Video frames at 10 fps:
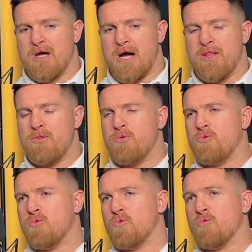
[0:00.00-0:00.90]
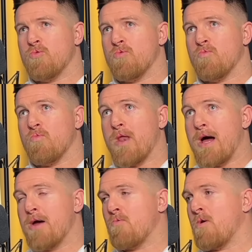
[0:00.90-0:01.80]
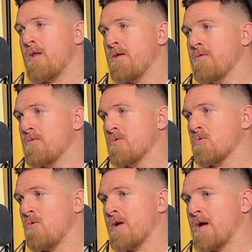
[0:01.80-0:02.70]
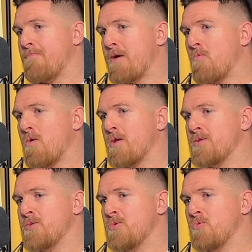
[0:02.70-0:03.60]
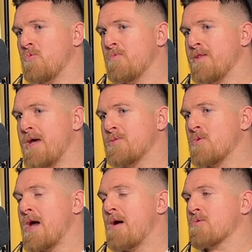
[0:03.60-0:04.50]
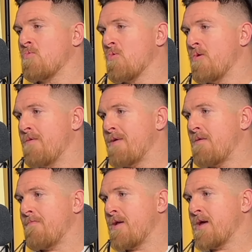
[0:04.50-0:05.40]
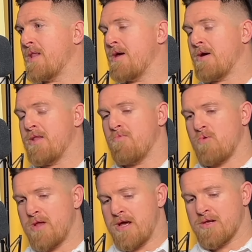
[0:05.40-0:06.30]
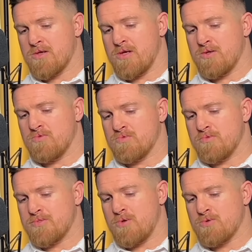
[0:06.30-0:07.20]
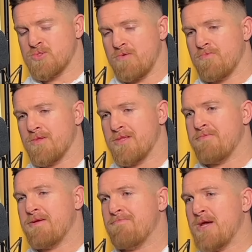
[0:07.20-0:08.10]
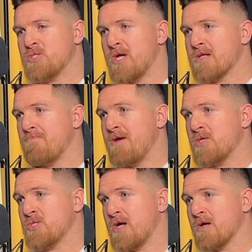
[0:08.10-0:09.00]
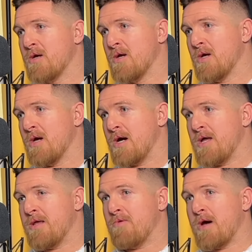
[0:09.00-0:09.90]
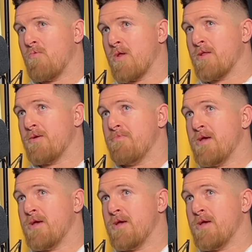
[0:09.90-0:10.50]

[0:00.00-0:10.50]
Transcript: I knew what I wanted growing up. I wanted to never have to worry about money. I didn't want to have to focus on living paycheck to paycheck. I wanted to be